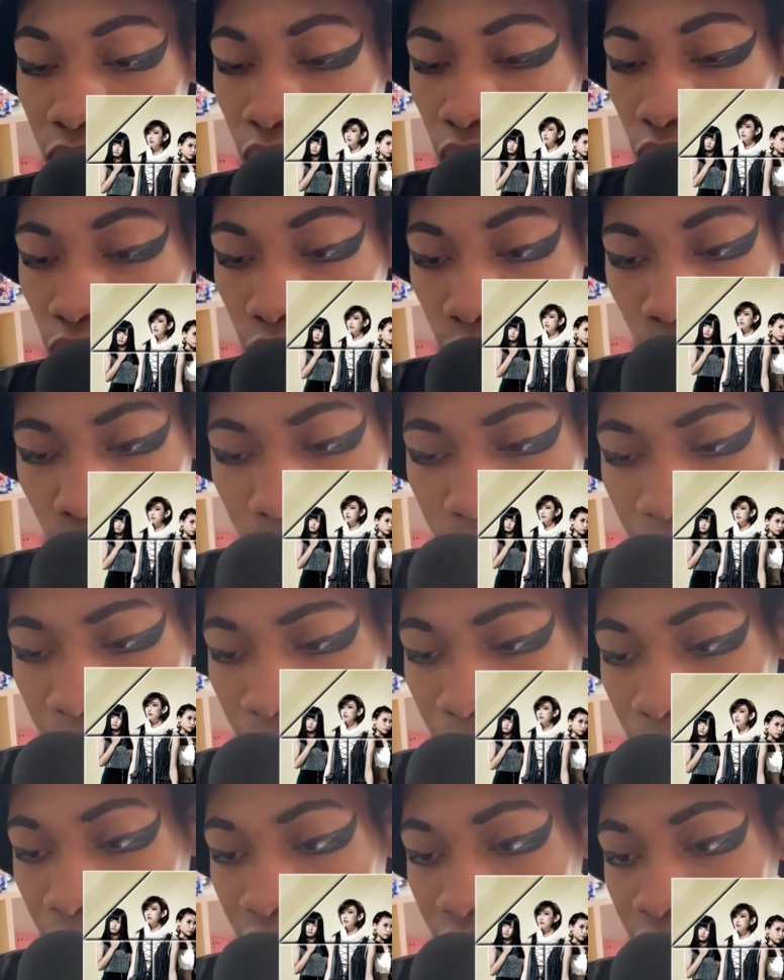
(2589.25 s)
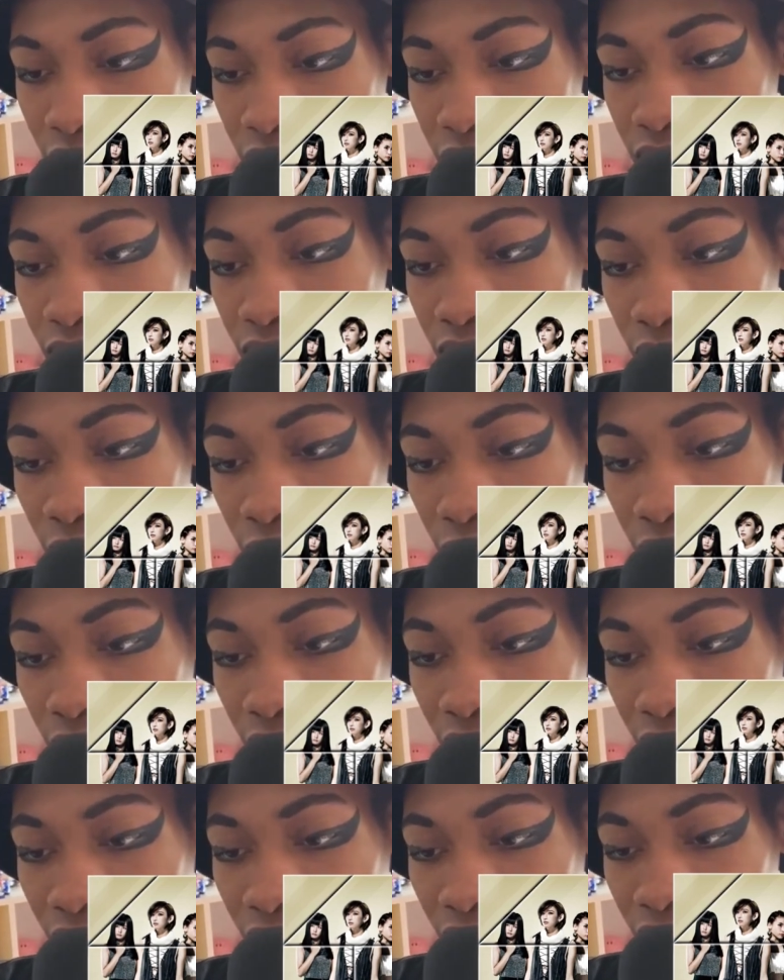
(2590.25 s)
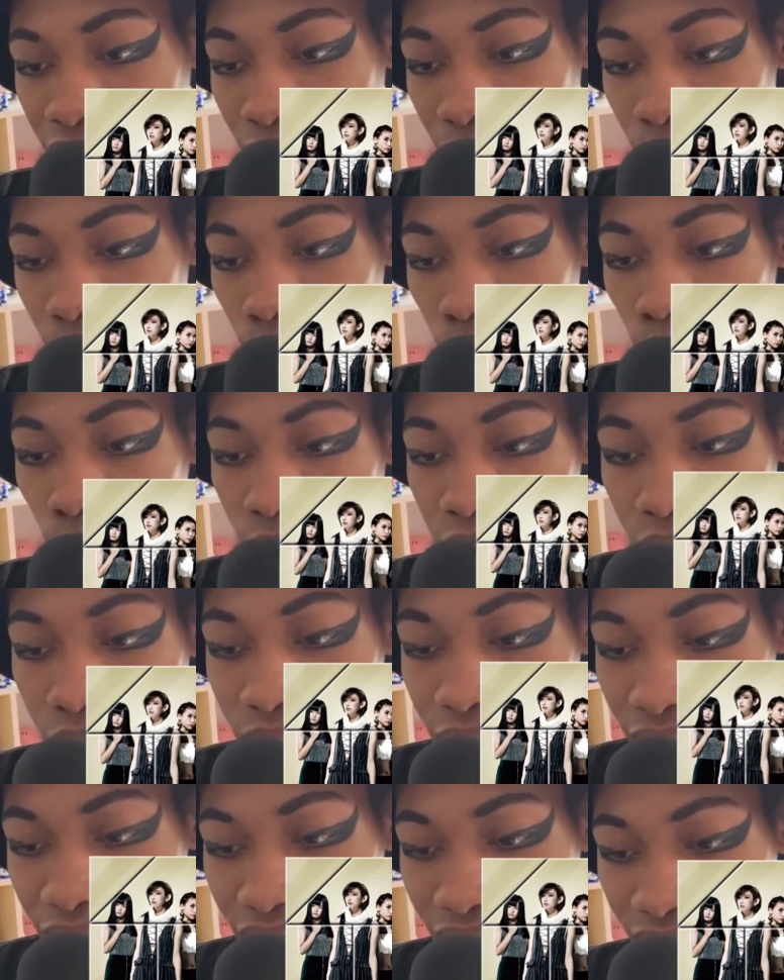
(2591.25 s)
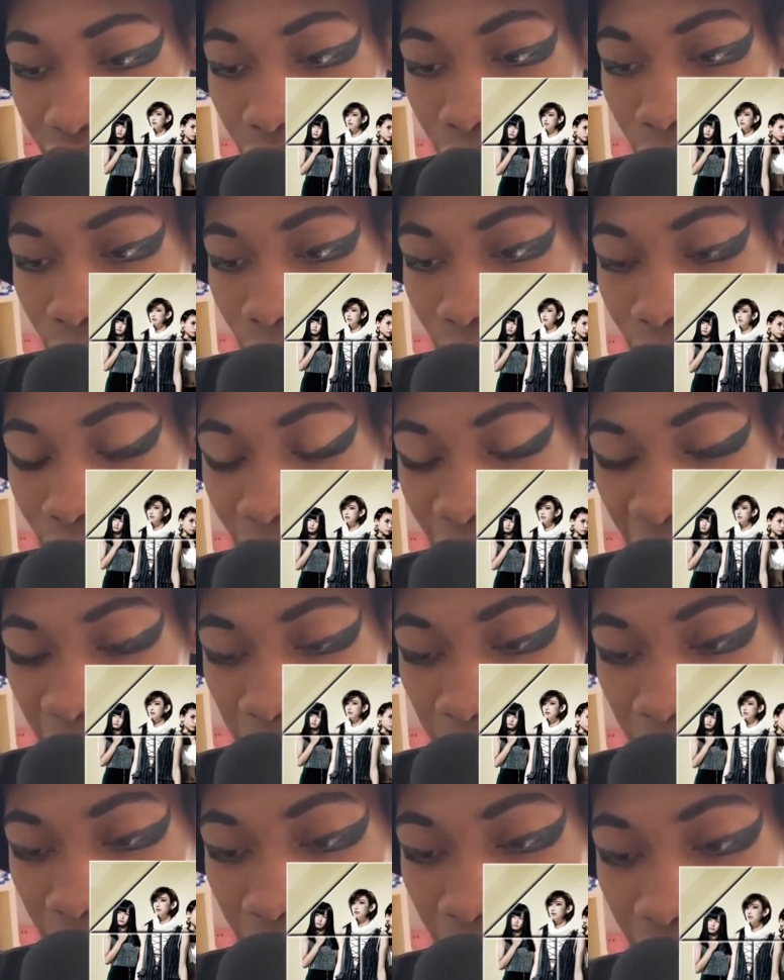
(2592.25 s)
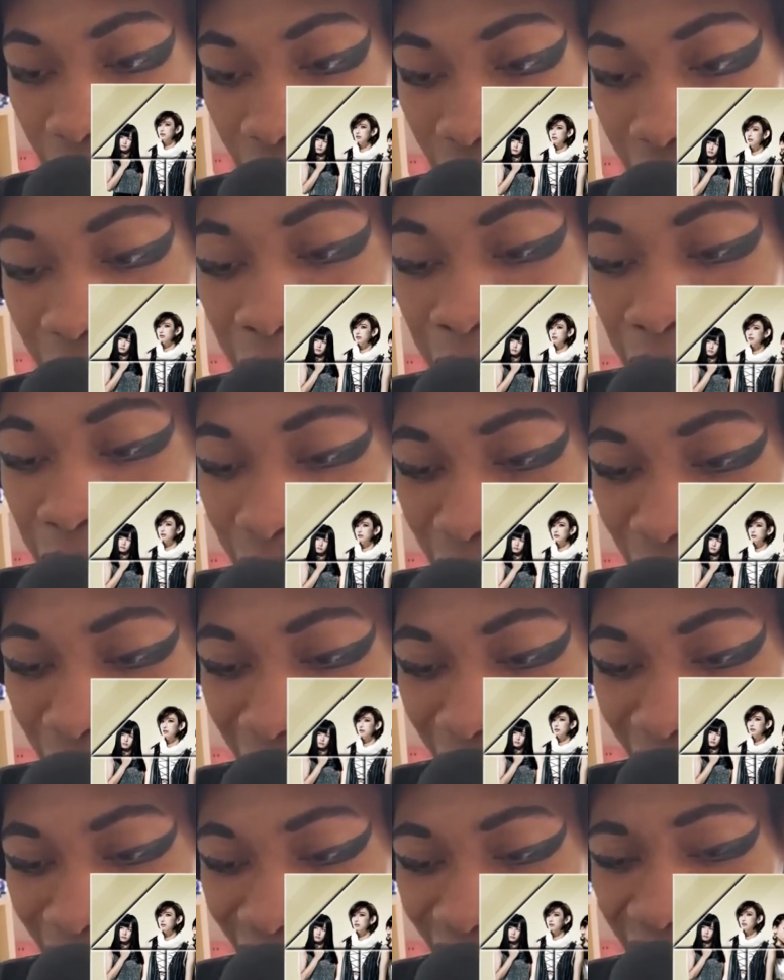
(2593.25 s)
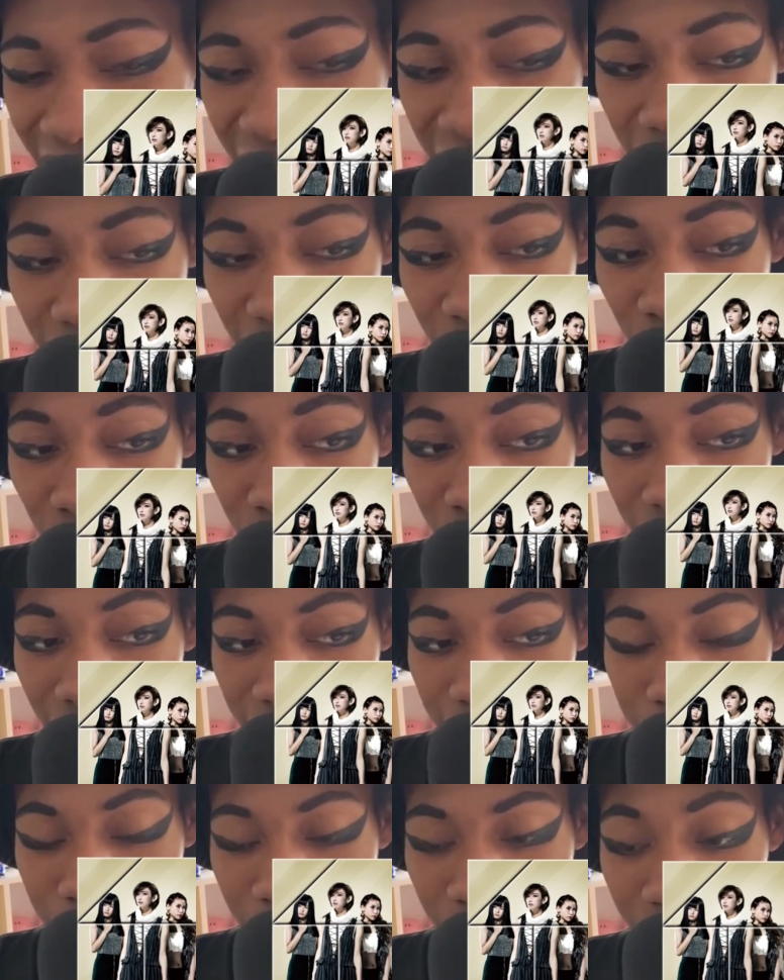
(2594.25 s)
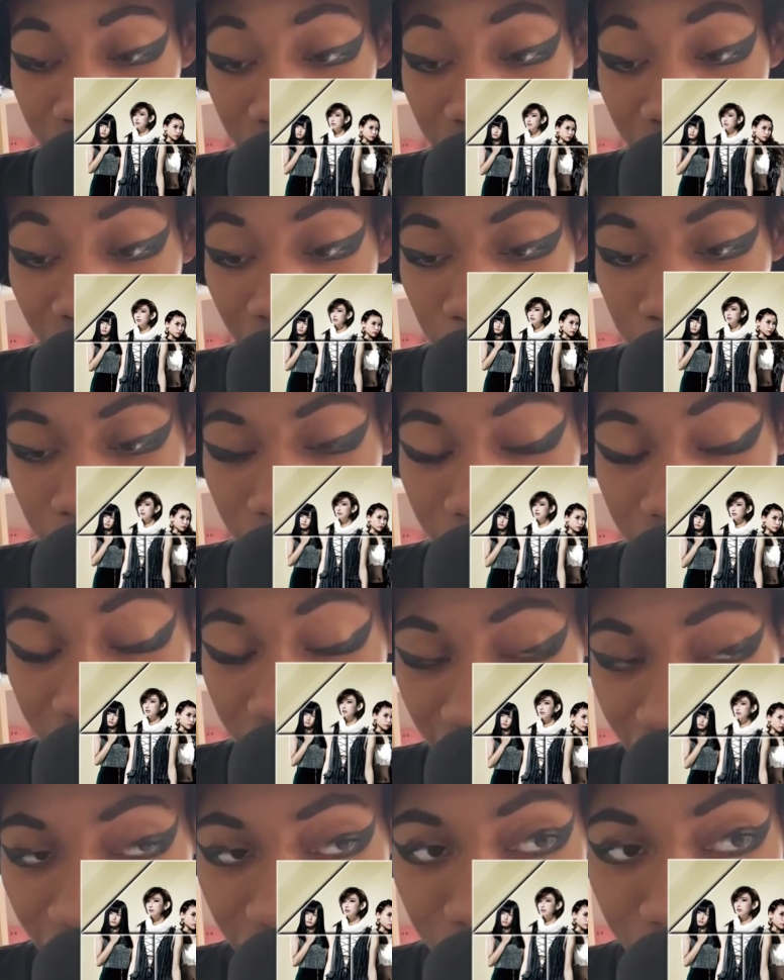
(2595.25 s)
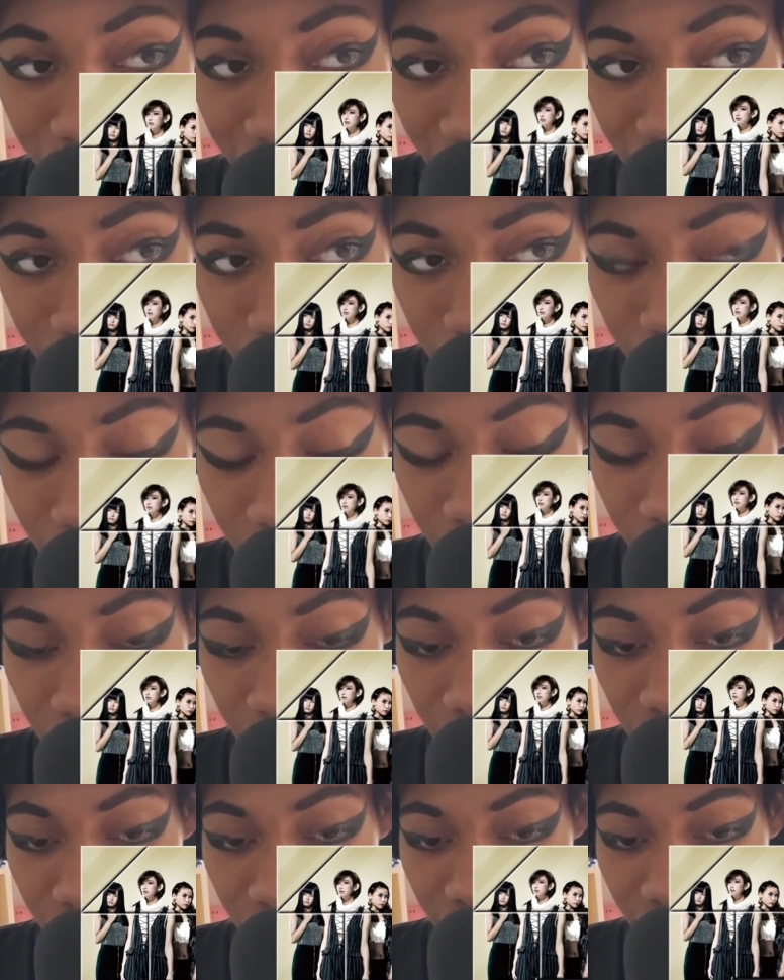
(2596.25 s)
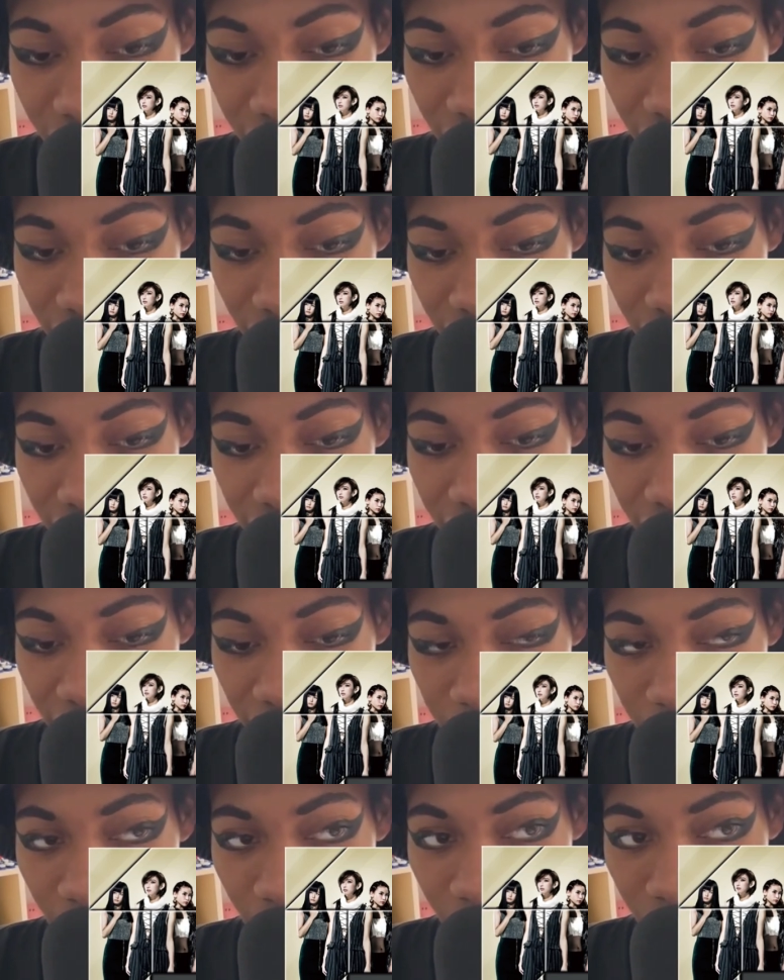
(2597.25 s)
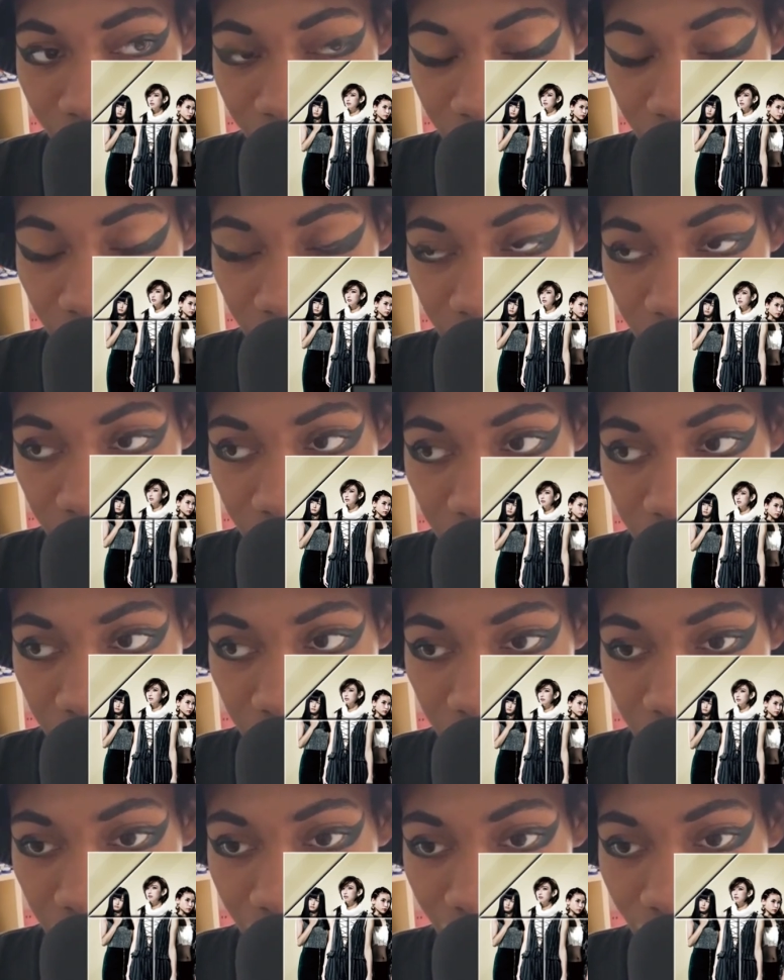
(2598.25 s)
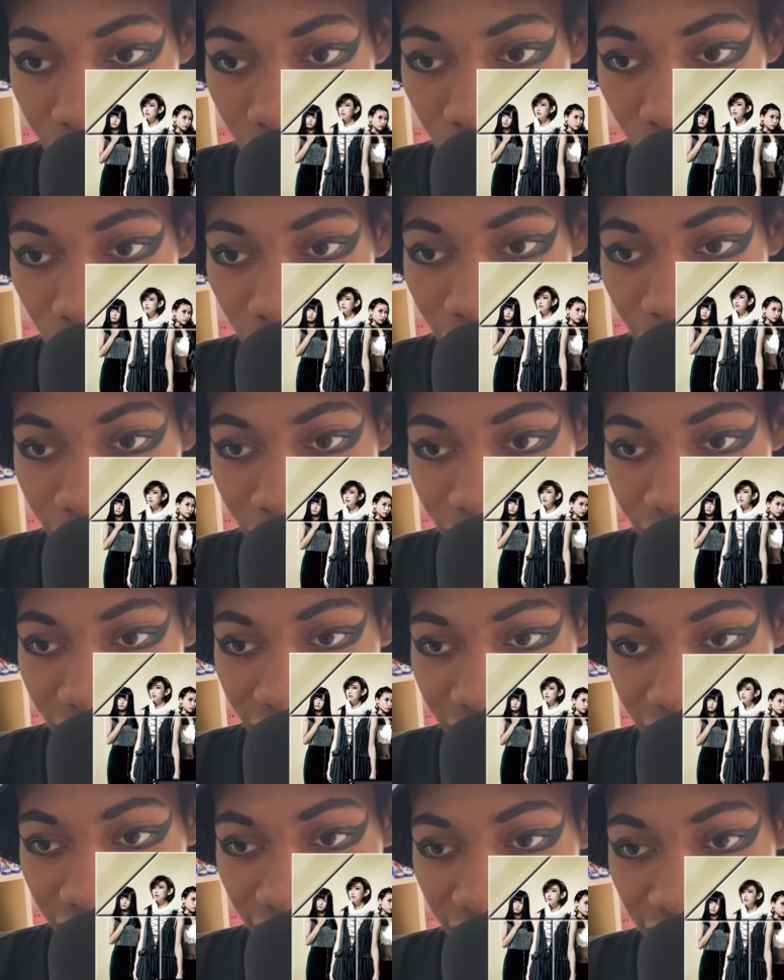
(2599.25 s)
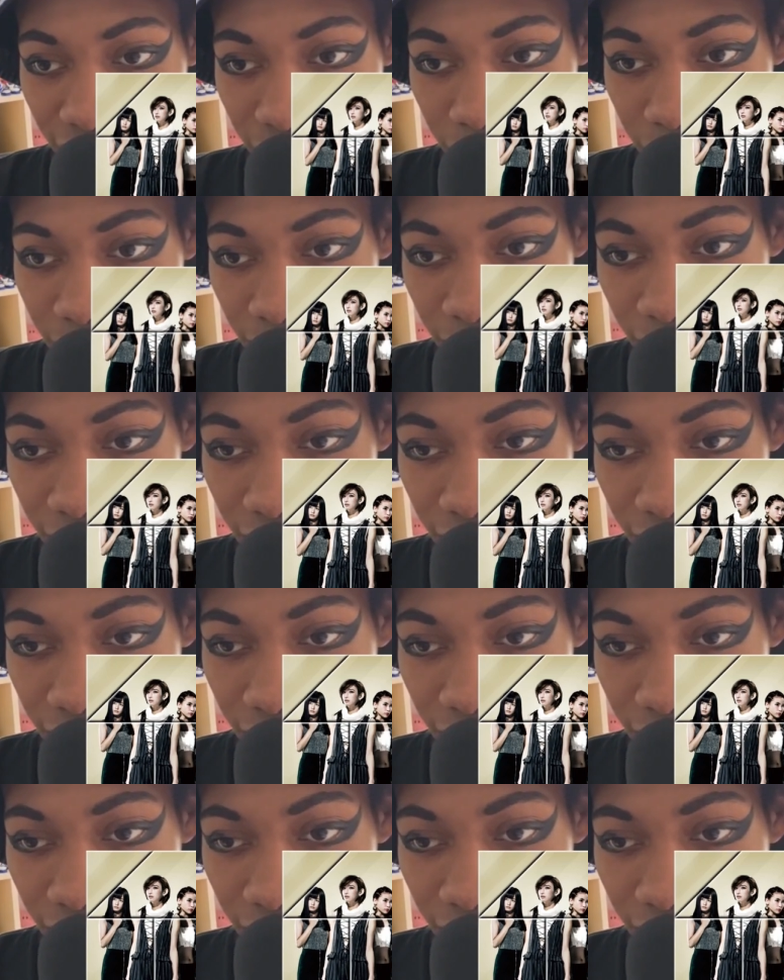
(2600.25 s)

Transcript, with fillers: Girls Be Ambitious, weirdly enough, is a theme song for, I believe, a pachinko game that came out around this time.